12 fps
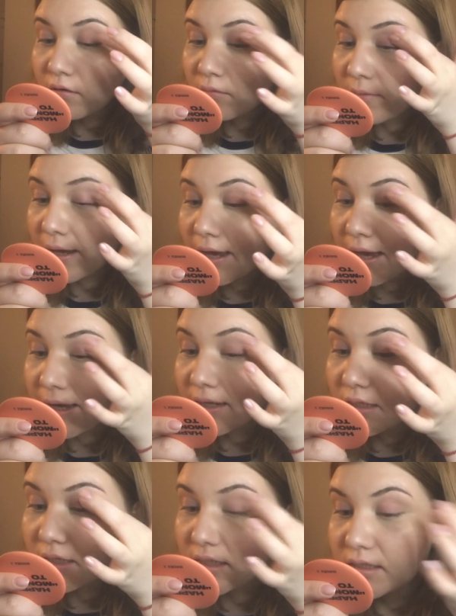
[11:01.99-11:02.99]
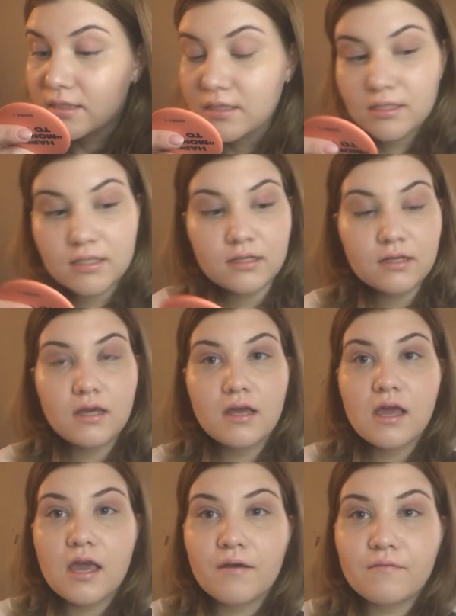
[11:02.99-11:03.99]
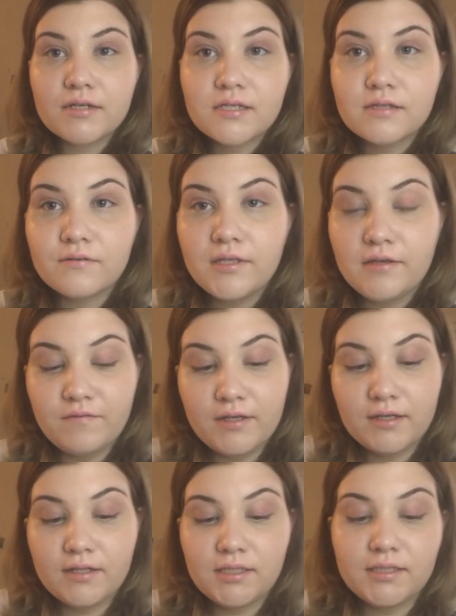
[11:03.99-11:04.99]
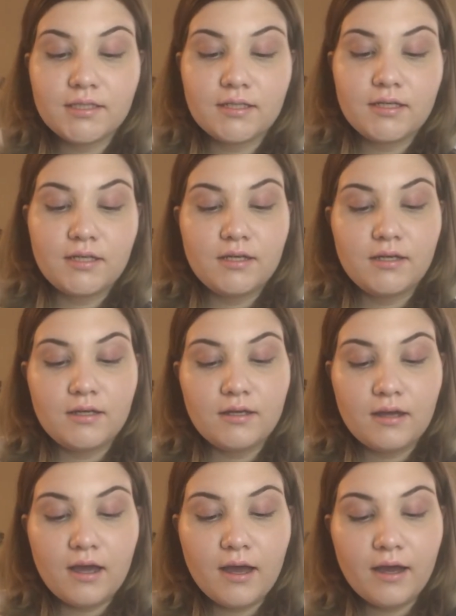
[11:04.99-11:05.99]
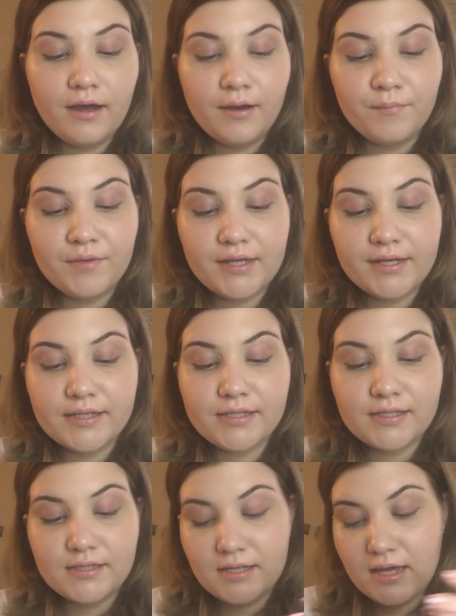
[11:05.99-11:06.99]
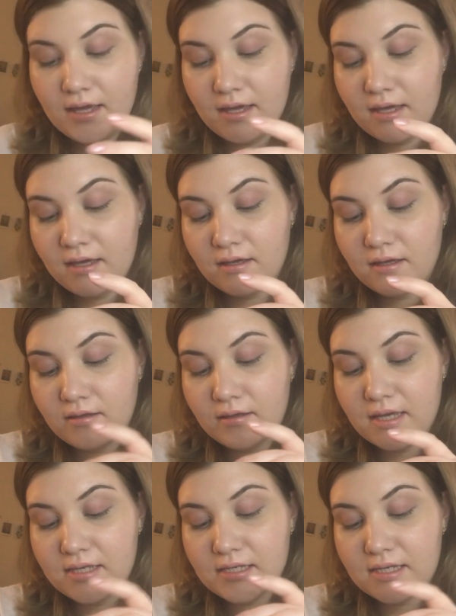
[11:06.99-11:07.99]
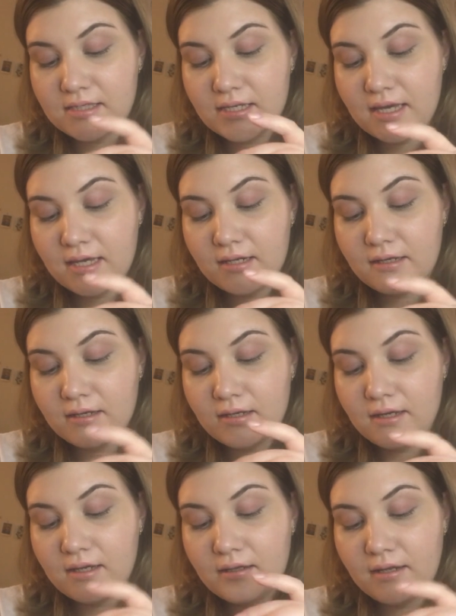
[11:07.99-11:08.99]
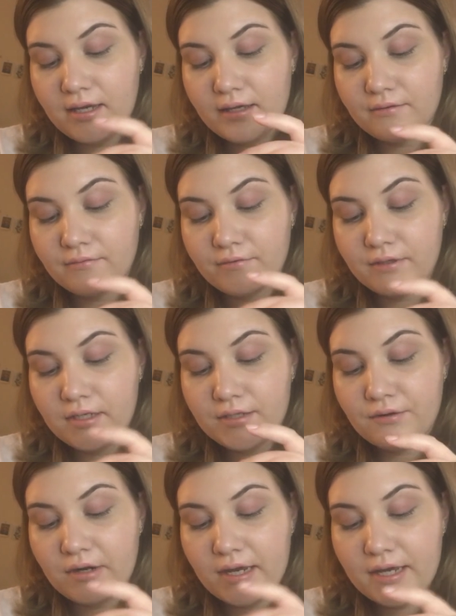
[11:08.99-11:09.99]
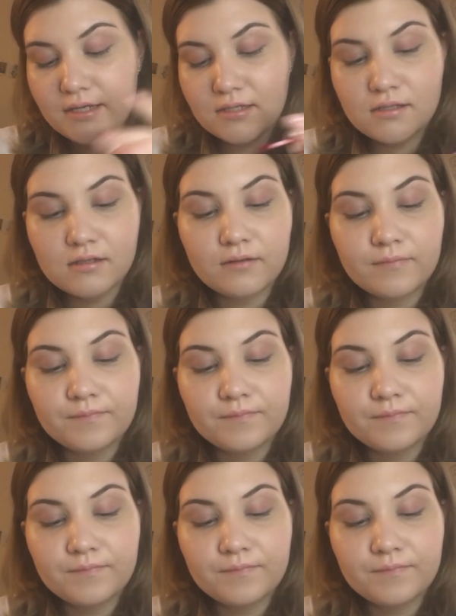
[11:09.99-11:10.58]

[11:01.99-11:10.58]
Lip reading: on my eyelids, it was so difficult because, as I said, it like really dries,